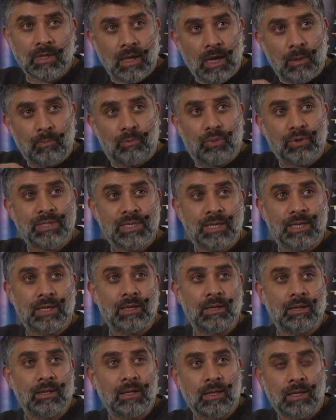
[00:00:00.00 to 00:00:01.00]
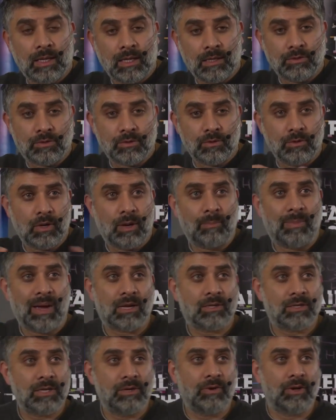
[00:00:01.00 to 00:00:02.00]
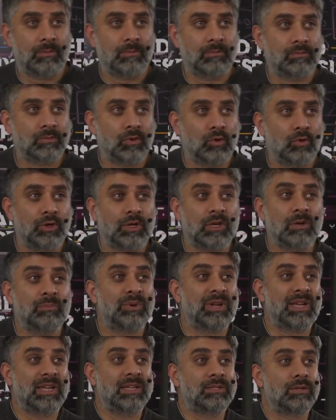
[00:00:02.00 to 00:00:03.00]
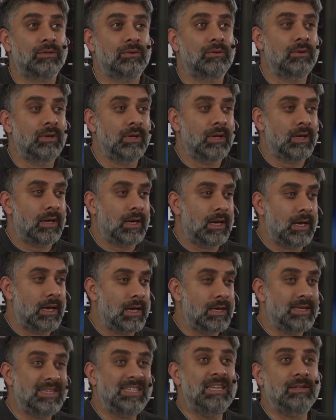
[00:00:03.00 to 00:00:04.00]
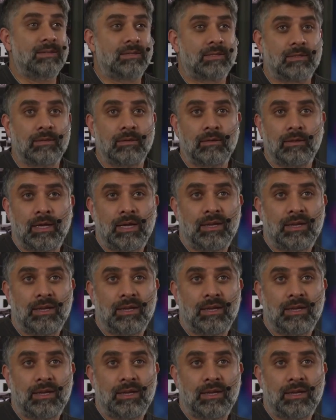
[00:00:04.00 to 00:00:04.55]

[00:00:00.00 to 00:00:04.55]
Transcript: and put it into a bacterium, or you can put it into yeast,